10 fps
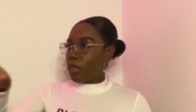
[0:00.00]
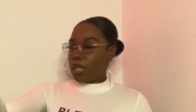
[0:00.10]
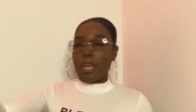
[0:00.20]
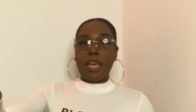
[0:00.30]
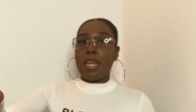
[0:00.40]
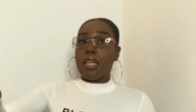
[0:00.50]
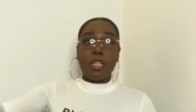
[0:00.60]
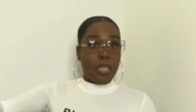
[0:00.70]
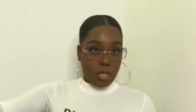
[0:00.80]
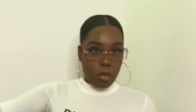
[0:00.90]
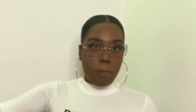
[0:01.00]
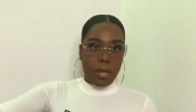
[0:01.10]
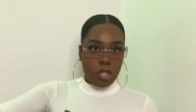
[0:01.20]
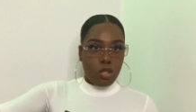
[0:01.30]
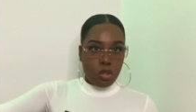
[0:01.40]
and it's the
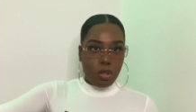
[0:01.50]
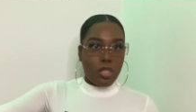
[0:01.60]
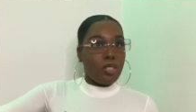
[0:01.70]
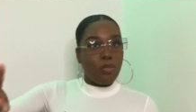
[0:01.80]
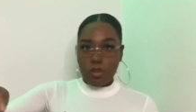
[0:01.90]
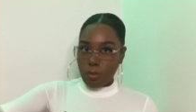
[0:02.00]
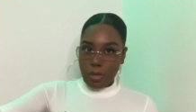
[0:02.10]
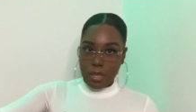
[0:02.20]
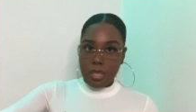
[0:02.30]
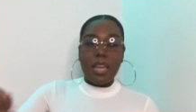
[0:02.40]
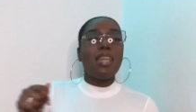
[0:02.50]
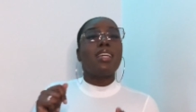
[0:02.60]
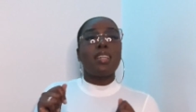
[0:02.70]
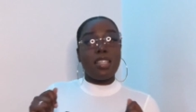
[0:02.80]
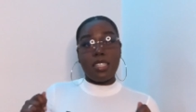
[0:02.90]
best choice for me
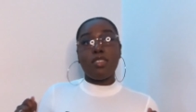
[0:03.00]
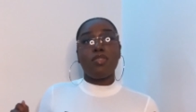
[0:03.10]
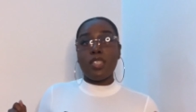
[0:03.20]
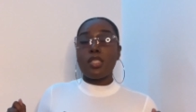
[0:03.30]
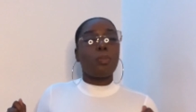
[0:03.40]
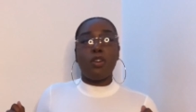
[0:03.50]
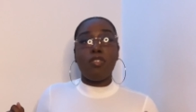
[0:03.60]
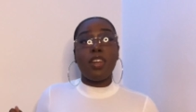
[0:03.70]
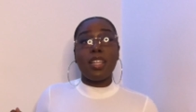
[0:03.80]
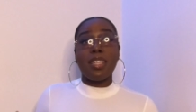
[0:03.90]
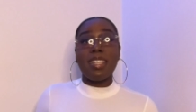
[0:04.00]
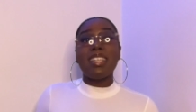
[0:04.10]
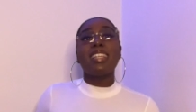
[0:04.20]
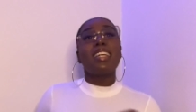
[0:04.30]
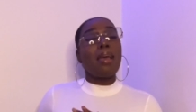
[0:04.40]
because it fits perfectly
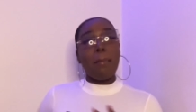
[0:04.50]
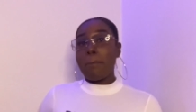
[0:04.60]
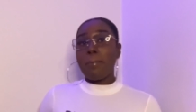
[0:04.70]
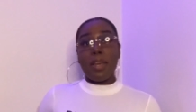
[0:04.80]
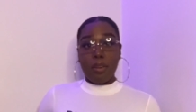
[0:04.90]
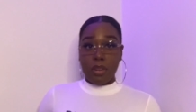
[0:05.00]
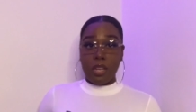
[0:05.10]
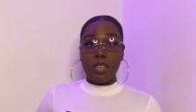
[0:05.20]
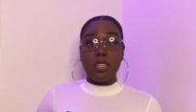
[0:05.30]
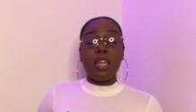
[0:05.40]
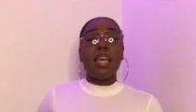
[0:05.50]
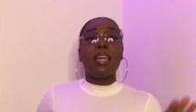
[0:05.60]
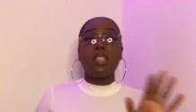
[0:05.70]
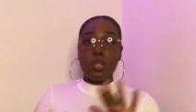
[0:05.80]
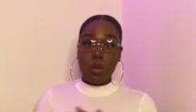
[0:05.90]
period.
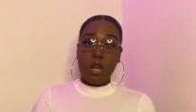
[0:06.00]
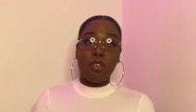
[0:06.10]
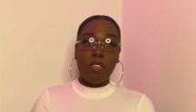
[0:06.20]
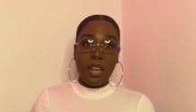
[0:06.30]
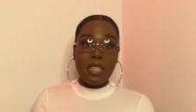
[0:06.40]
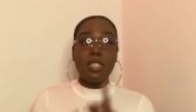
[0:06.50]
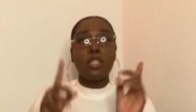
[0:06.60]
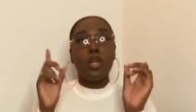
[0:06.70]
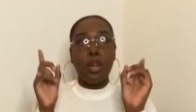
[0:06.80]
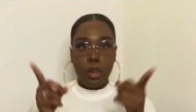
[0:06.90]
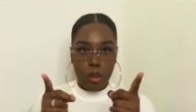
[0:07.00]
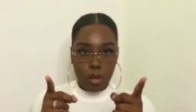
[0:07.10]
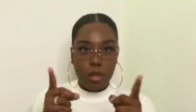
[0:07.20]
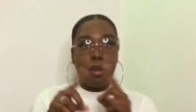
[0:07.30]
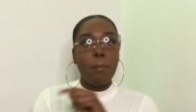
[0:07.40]
So advice, look
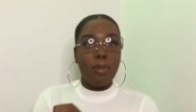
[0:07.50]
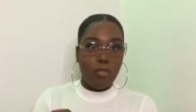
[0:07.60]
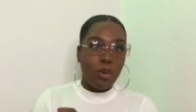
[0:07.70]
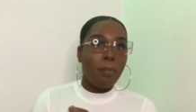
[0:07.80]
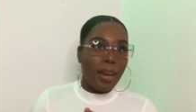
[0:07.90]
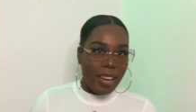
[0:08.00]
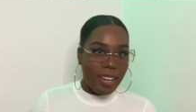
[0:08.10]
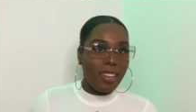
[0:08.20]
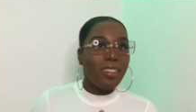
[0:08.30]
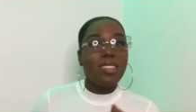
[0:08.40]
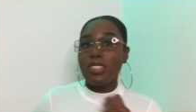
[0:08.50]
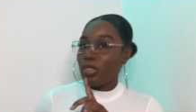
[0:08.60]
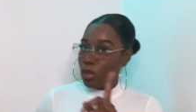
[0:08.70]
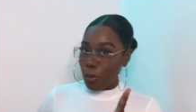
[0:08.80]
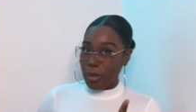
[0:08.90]
before buying.
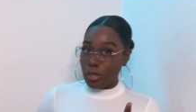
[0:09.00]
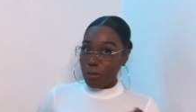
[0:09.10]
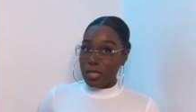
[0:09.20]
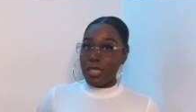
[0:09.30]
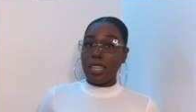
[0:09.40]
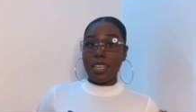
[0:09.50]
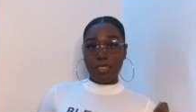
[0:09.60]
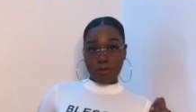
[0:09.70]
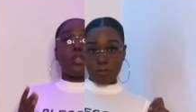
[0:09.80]
Don't make the mistake. So